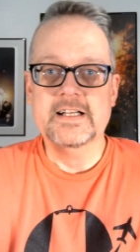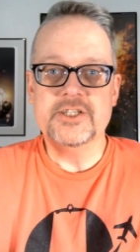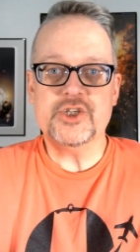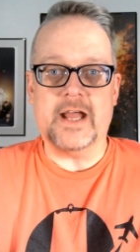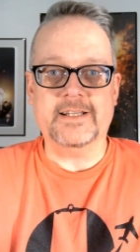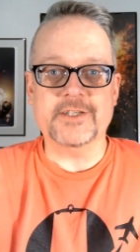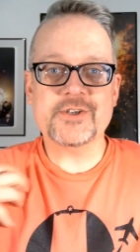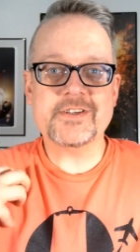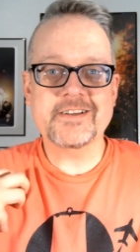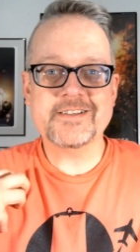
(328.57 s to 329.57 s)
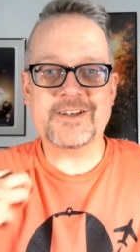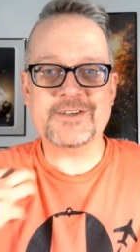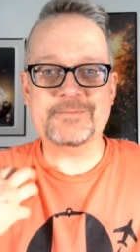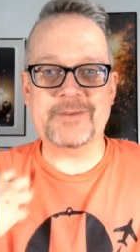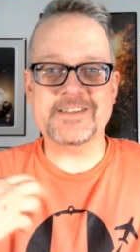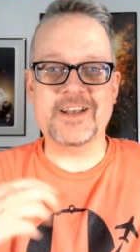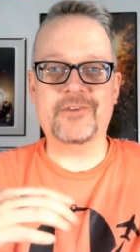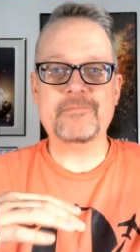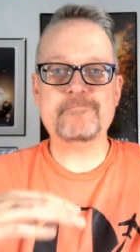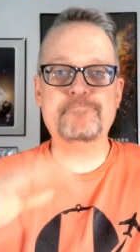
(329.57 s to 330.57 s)
challenged, such as
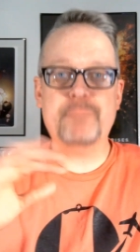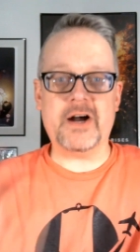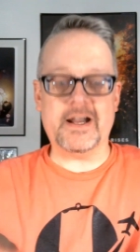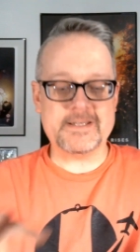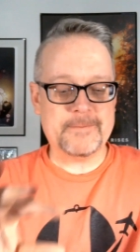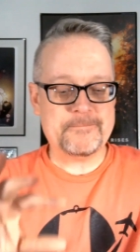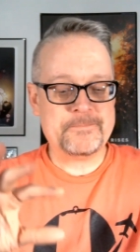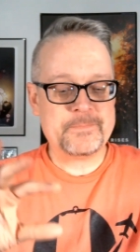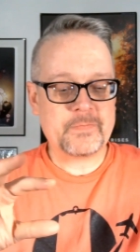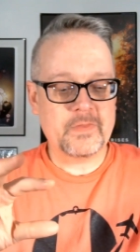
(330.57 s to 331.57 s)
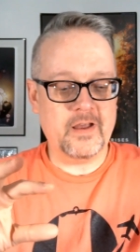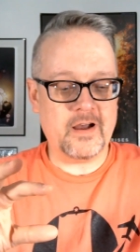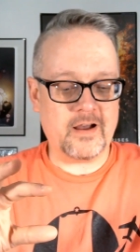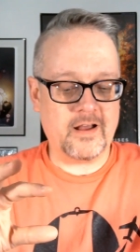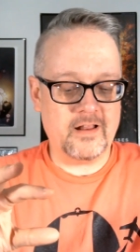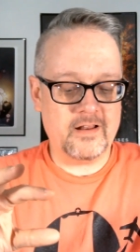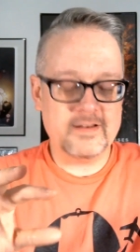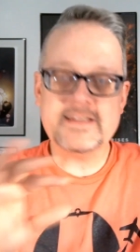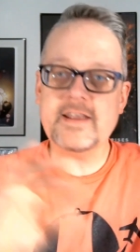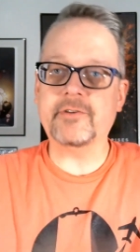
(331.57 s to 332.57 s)
myself. But uh,
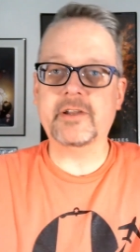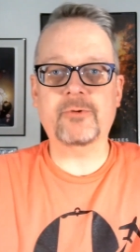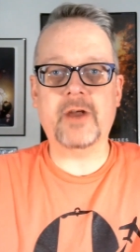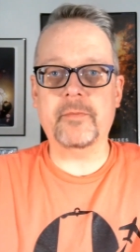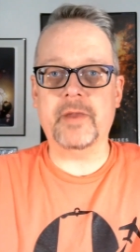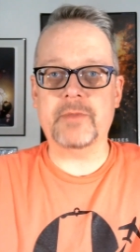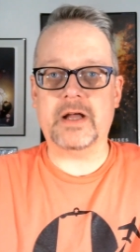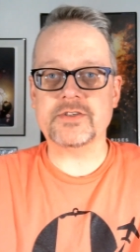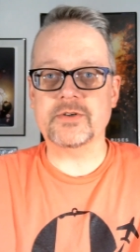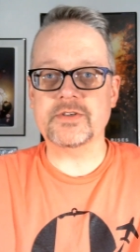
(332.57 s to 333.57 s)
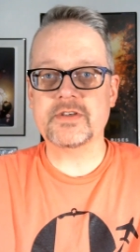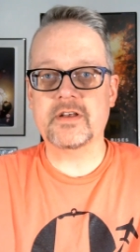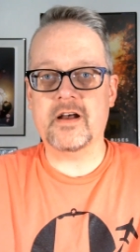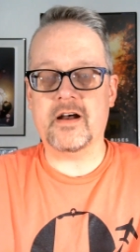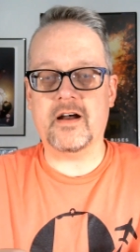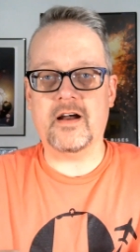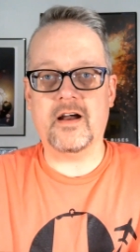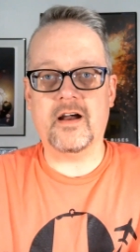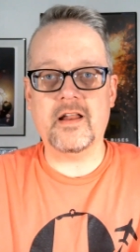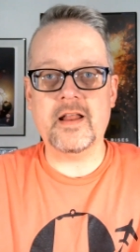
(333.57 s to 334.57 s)
definitely recommend Monstress.
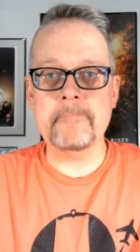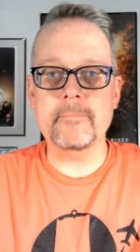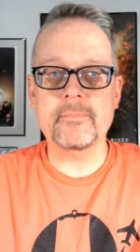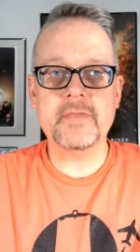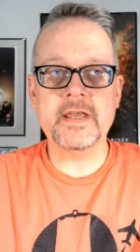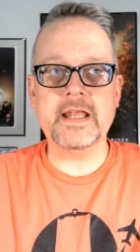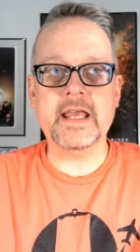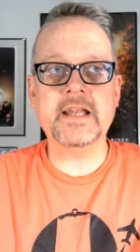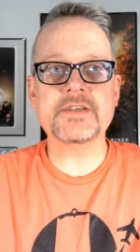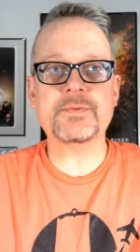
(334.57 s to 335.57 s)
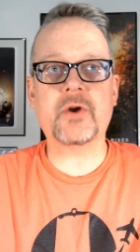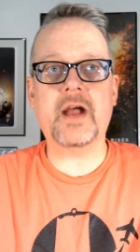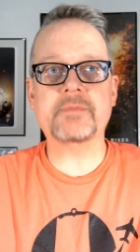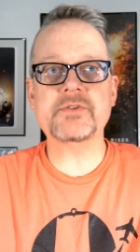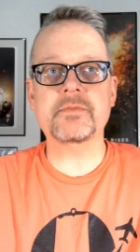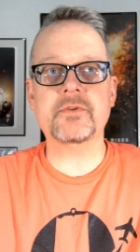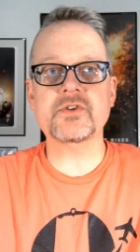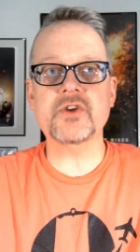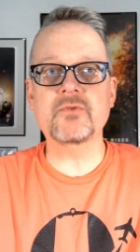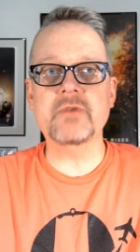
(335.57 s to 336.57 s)
Uh, um, it, it is perhaps the
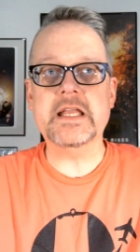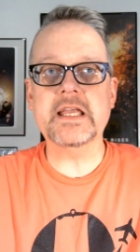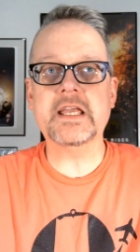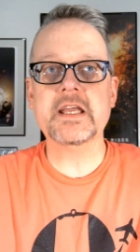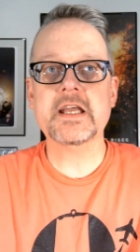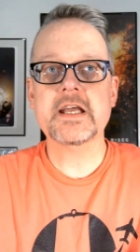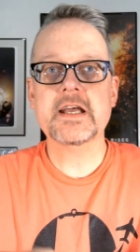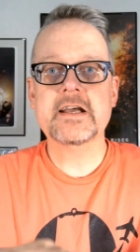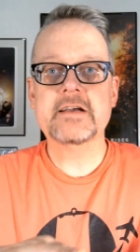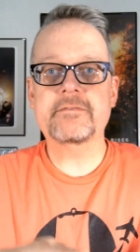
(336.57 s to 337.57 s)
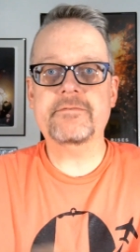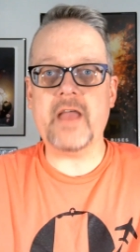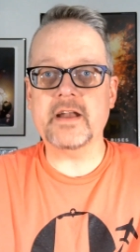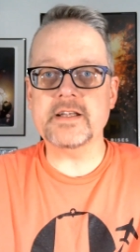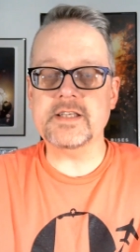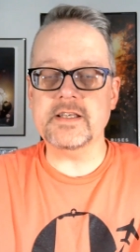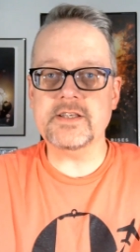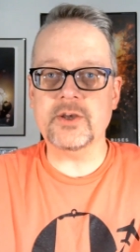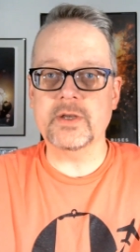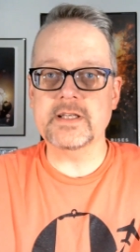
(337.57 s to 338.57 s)
most unique fantasy
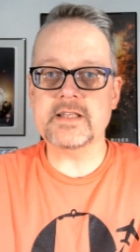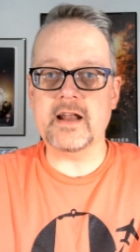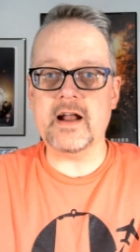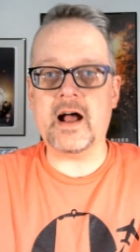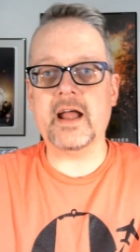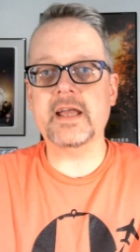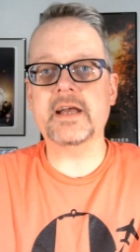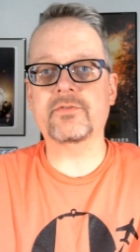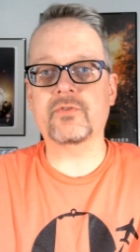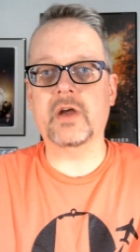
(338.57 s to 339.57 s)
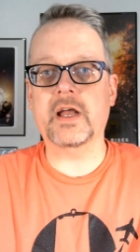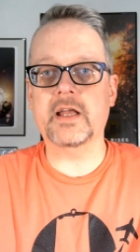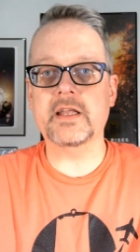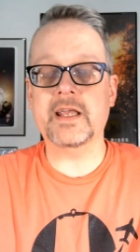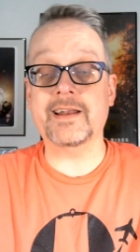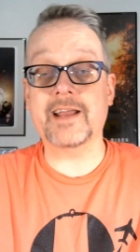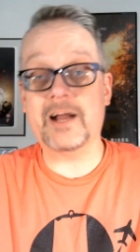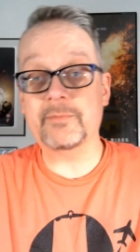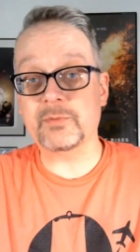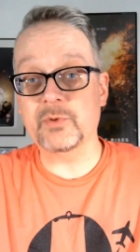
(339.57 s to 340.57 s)
series that I have read in
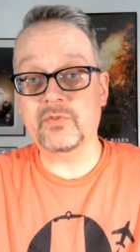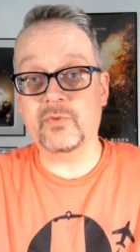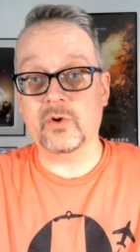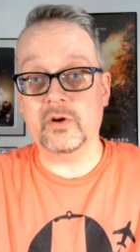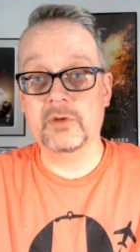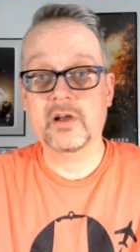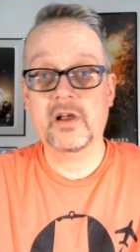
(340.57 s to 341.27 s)
comic book form